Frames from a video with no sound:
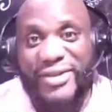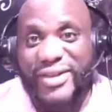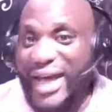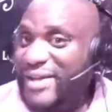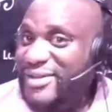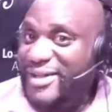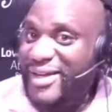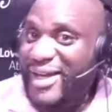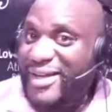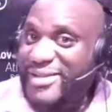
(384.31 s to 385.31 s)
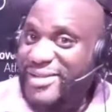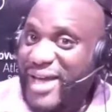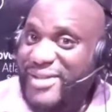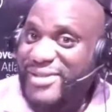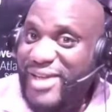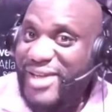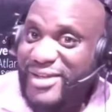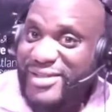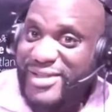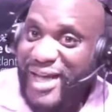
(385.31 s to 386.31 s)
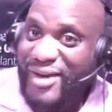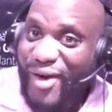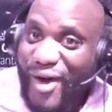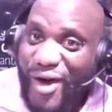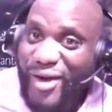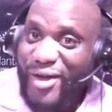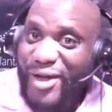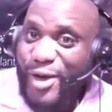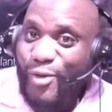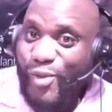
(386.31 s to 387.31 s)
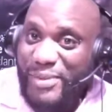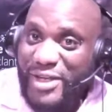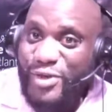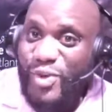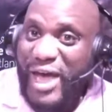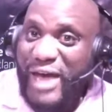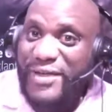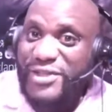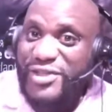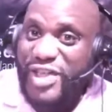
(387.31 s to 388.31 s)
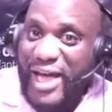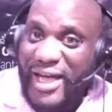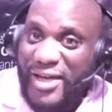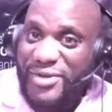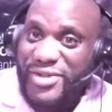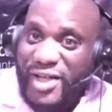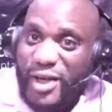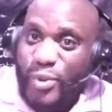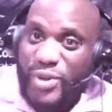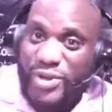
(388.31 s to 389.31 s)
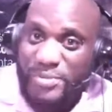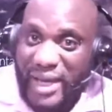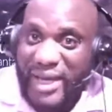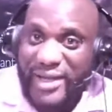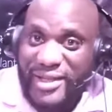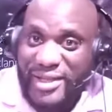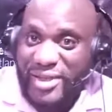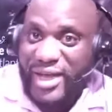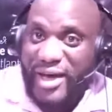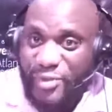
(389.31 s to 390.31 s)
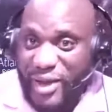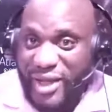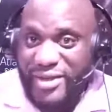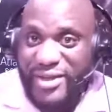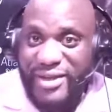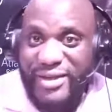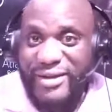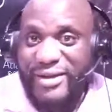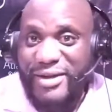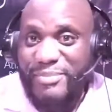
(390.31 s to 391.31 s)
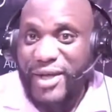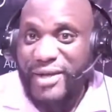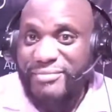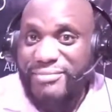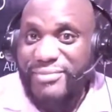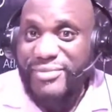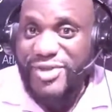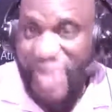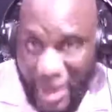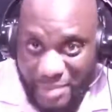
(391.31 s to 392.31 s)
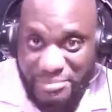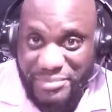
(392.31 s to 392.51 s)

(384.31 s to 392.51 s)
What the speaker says: Not now, this is not all women who have a child with a man that they're not with, but some.